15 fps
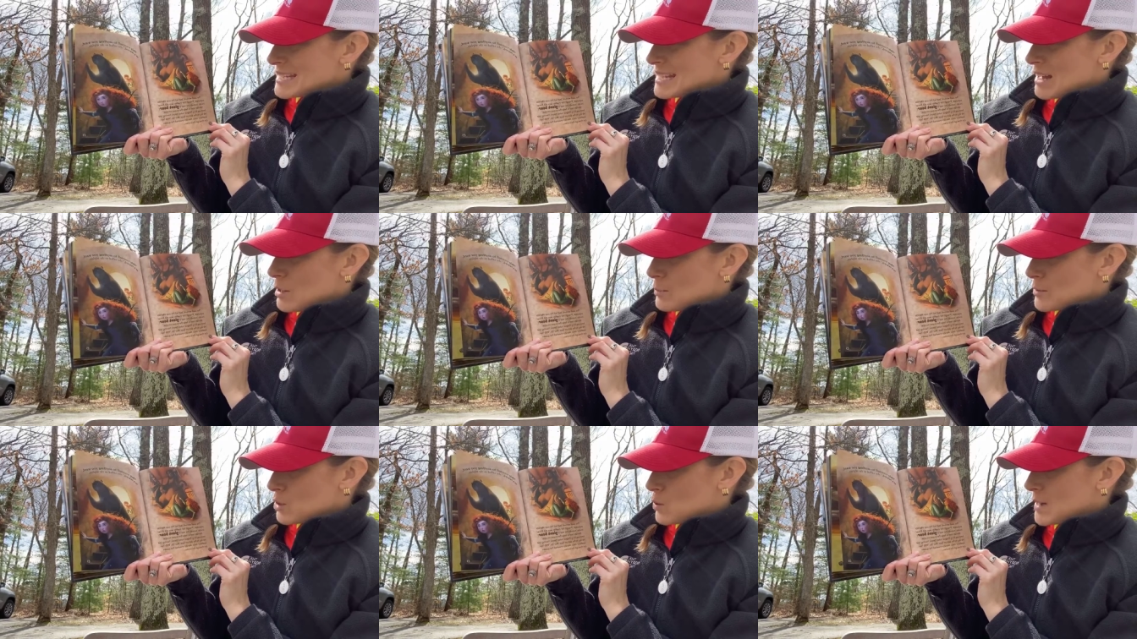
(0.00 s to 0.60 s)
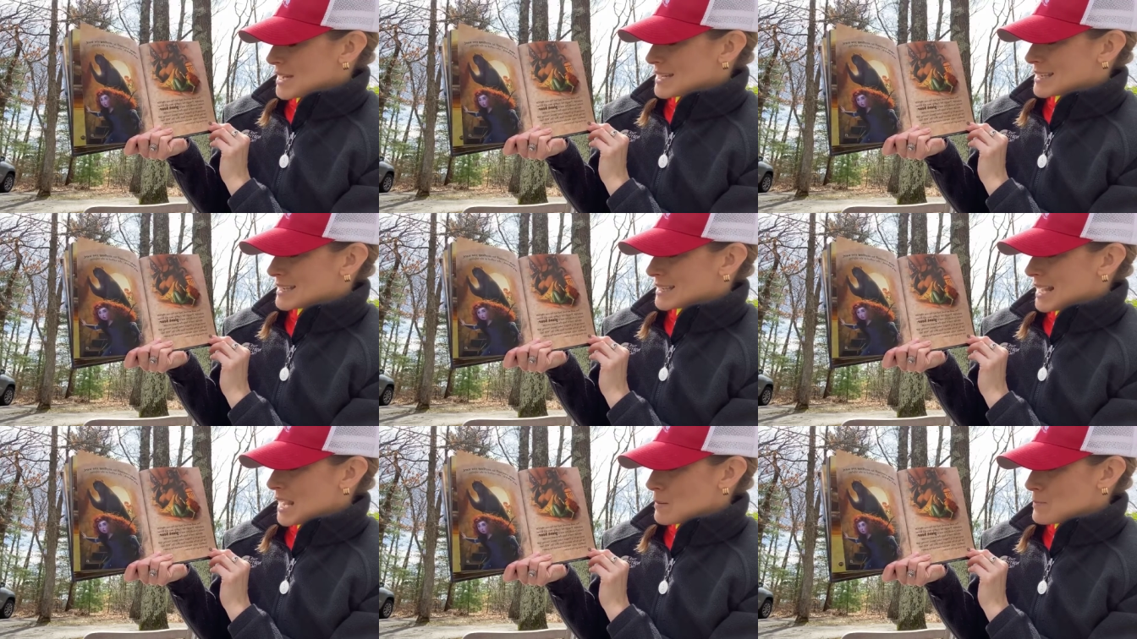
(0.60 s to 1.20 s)
to help the queen
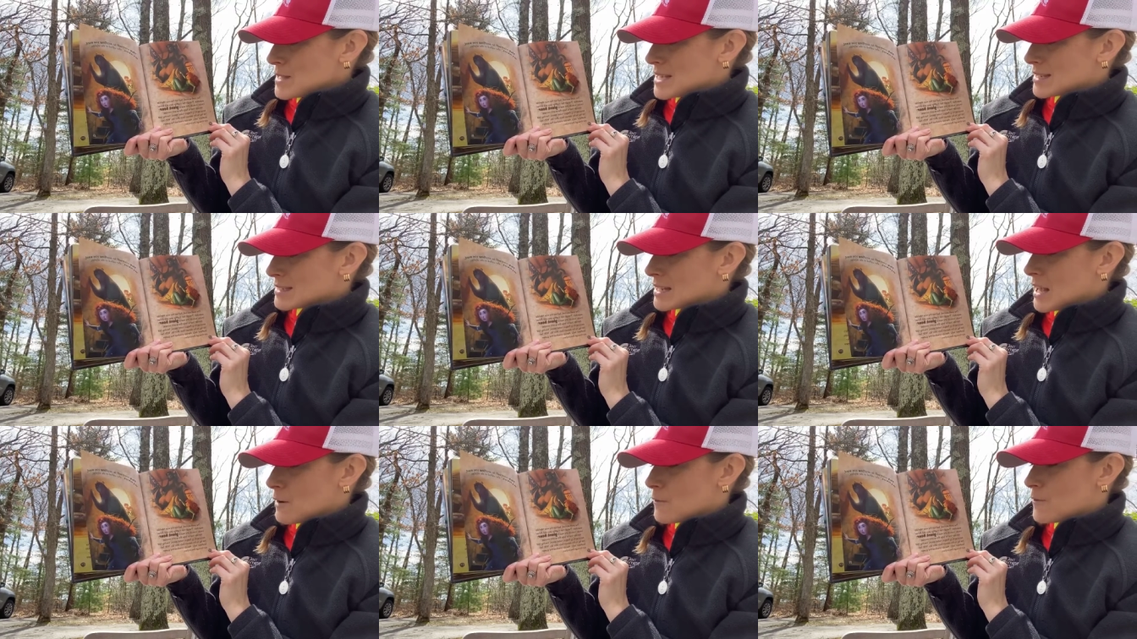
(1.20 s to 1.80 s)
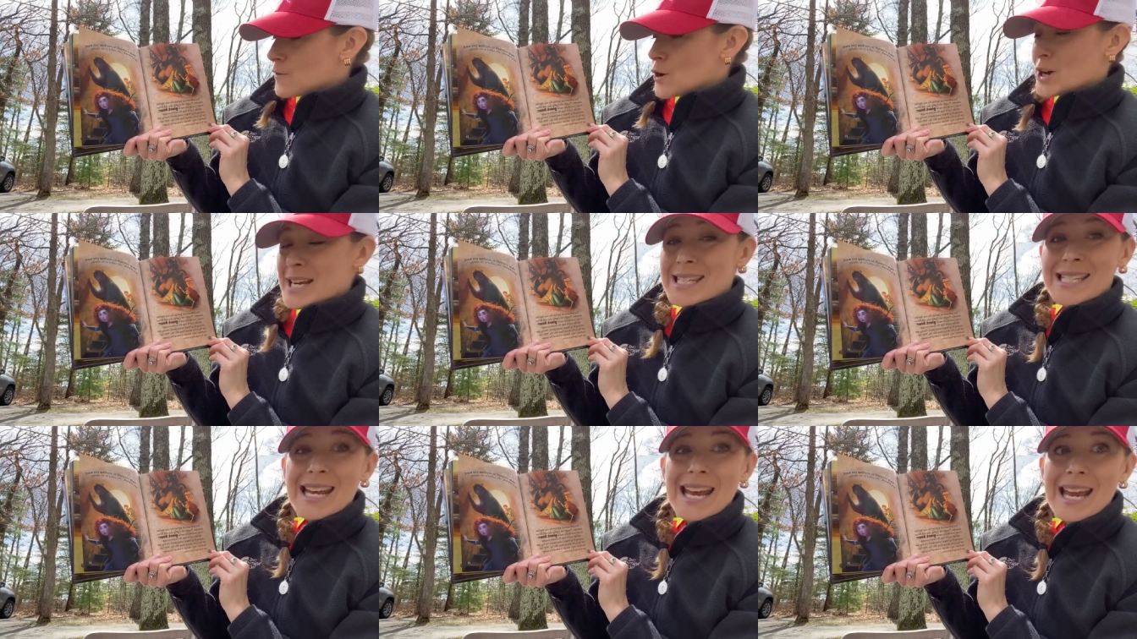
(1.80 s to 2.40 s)
escape because King
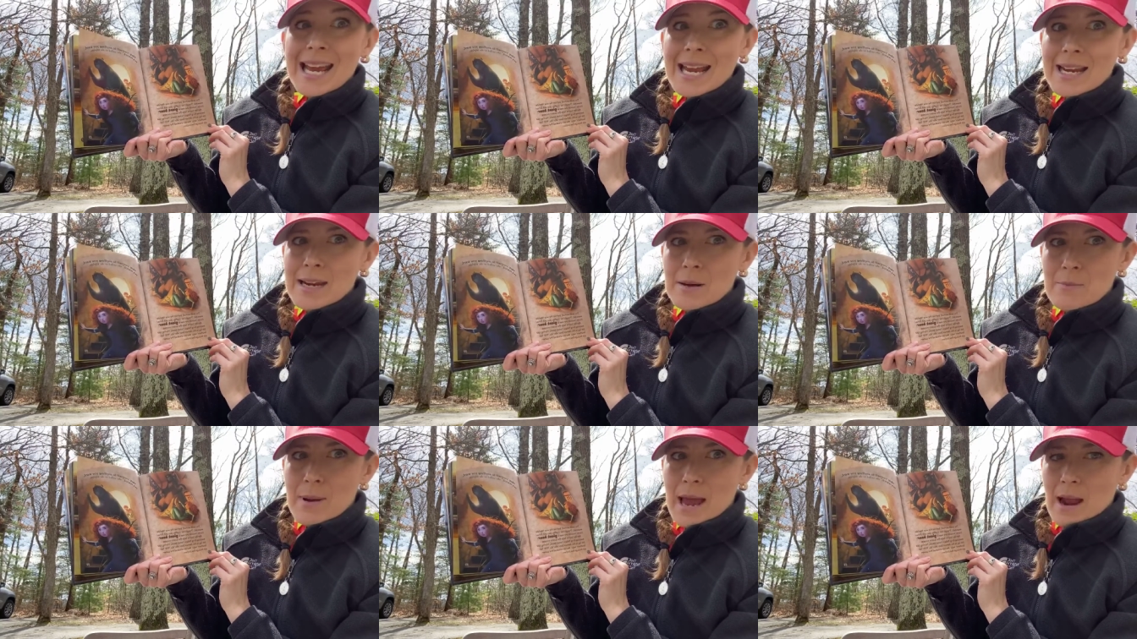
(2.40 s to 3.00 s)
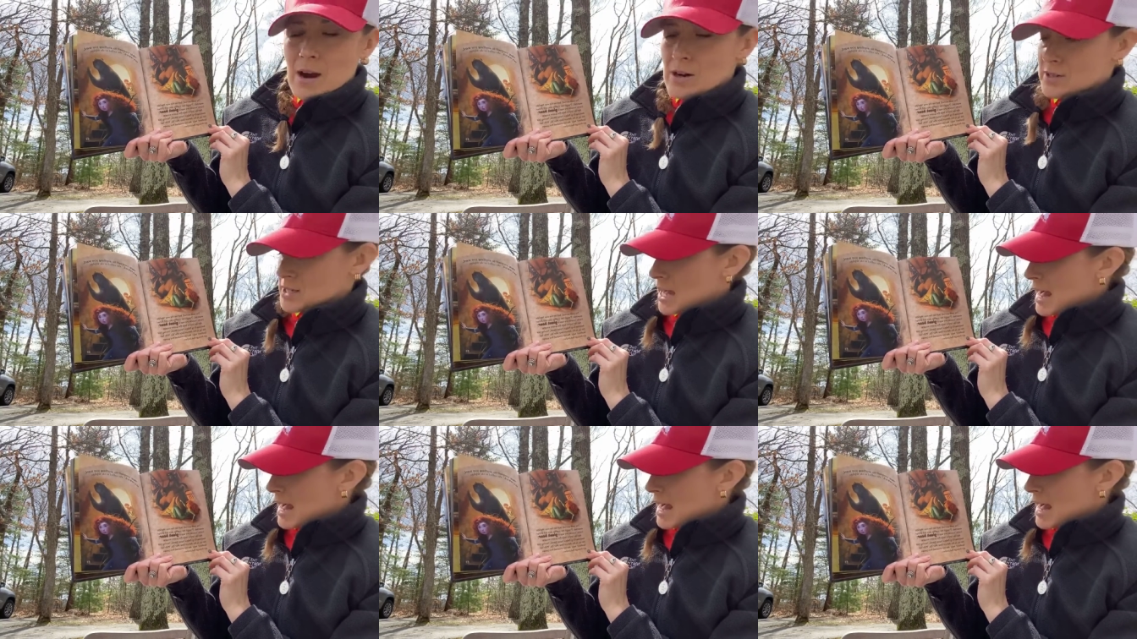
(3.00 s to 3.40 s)
Fergus hated bears,